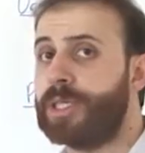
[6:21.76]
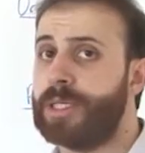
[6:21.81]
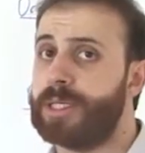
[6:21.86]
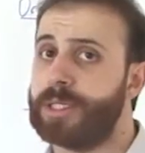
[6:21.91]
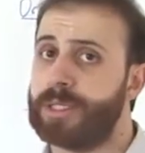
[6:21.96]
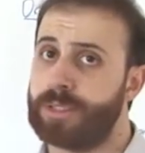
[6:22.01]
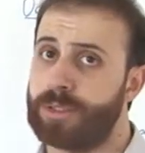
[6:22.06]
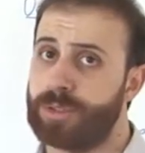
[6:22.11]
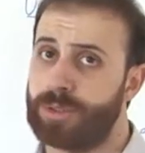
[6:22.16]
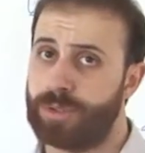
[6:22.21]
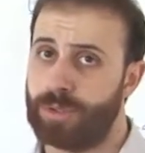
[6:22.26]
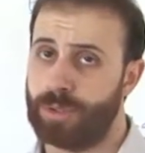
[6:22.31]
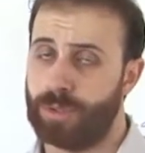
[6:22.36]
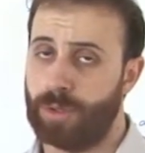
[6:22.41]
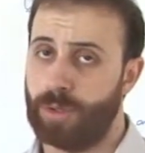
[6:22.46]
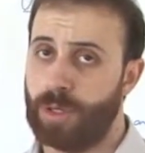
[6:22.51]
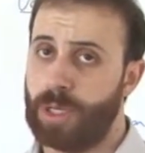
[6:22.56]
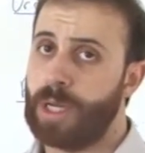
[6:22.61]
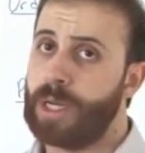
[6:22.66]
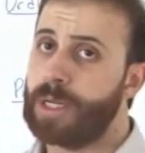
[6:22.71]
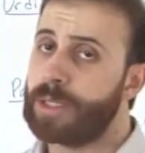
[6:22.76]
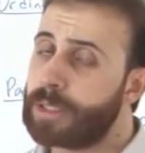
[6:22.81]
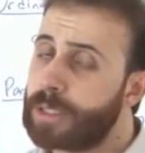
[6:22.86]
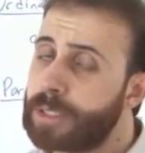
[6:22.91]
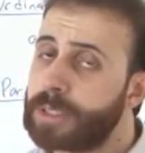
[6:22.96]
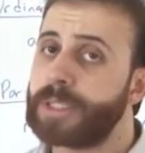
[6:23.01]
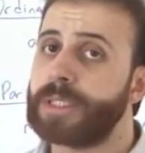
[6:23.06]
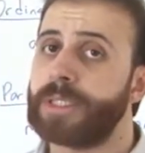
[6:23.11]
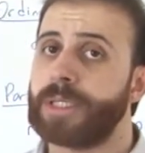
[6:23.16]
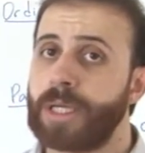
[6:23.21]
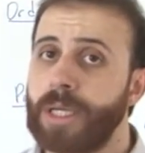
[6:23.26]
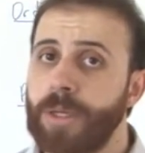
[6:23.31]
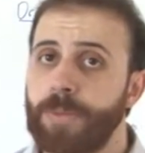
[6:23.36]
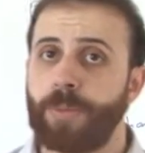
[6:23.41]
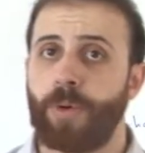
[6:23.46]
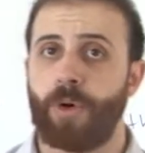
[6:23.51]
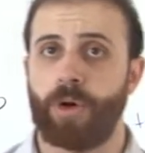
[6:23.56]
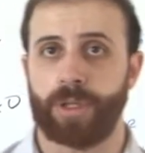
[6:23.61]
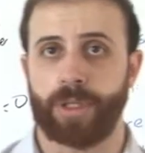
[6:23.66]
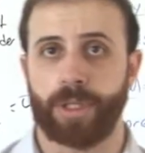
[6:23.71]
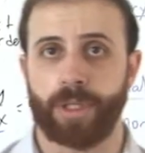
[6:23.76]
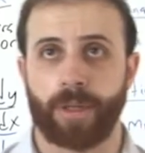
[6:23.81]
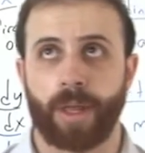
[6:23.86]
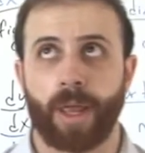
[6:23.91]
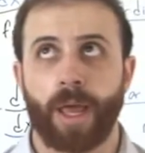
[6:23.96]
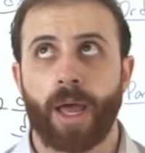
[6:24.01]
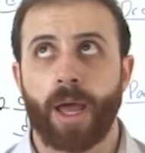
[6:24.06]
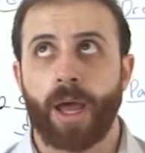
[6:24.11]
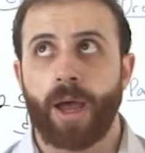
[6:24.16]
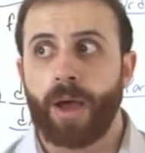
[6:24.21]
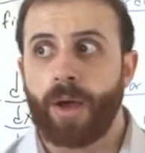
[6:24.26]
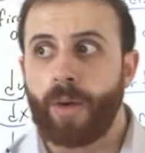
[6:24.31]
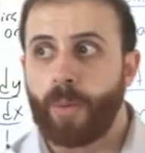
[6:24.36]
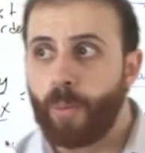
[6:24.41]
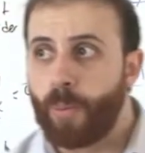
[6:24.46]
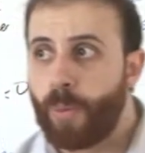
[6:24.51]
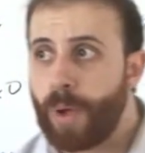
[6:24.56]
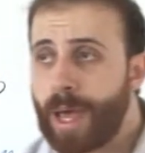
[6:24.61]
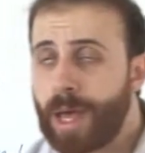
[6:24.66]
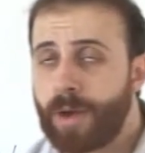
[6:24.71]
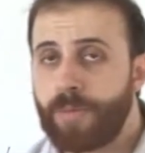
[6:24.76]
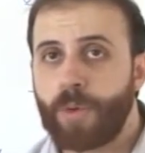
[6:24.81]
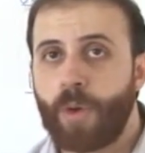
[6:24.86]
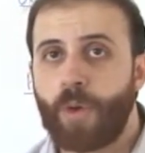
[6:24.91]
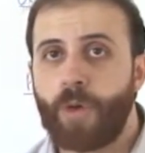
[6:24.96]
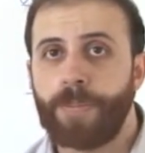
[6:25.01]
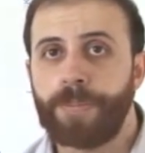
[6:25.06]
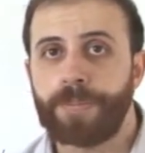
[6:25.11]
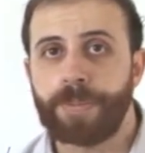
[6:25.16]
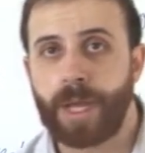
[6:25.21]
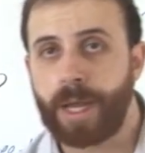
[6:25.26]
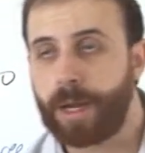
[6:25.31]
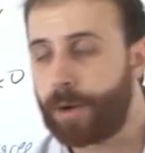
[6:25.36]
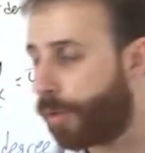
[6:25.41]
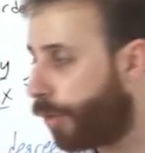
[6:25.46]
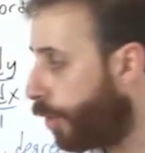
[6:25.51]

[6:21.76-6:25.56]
is 2. This is important. Where we obtain